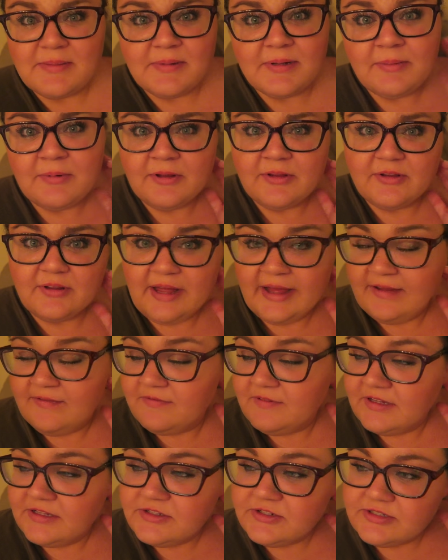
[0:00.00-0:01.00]
the Big Brother live
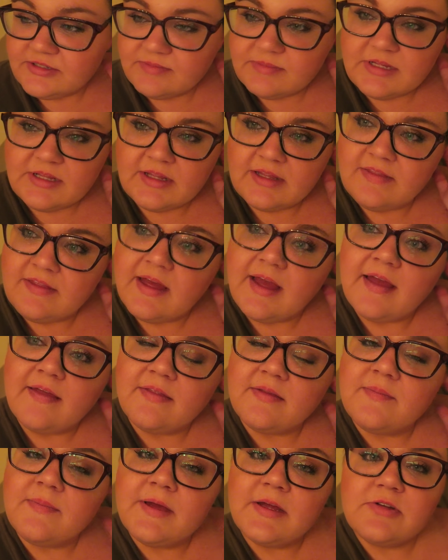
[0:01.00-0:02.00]
feeds or something like that
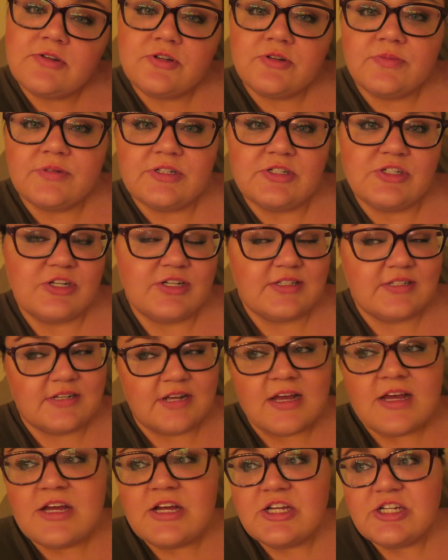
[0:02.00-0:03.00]
in the bedroom and just
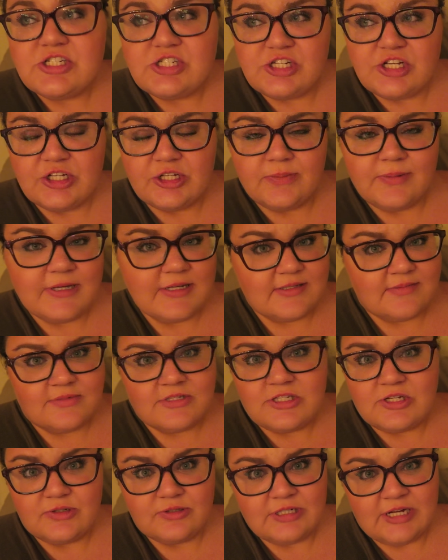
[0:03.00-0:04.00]
chill, because I'm
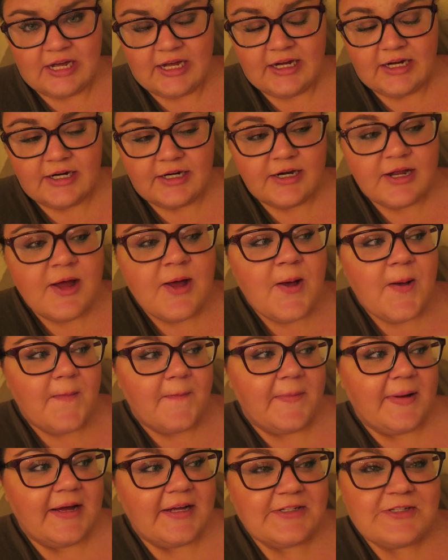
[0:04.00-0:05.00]
so tired.
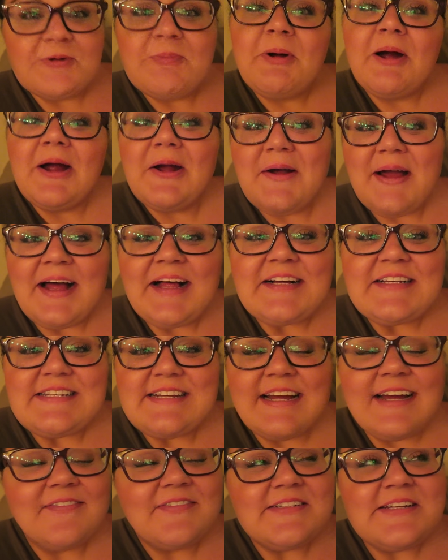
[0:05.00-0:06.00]
But tomorrow Alex
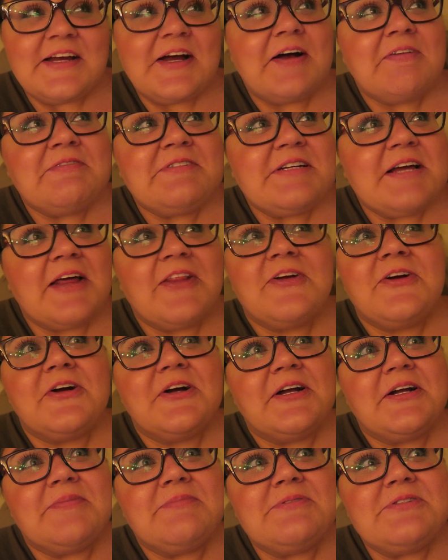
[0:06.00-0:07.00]
and I have a day off
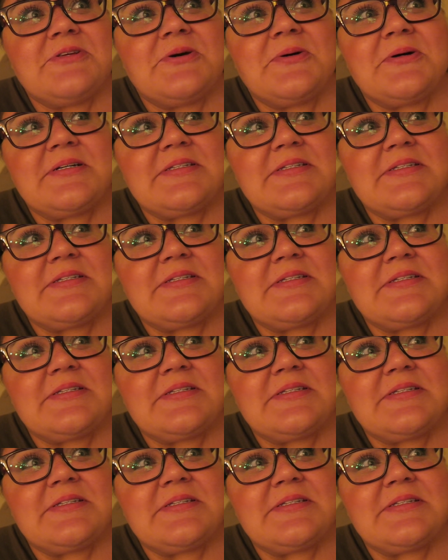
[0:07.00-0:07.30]
together, and I'm so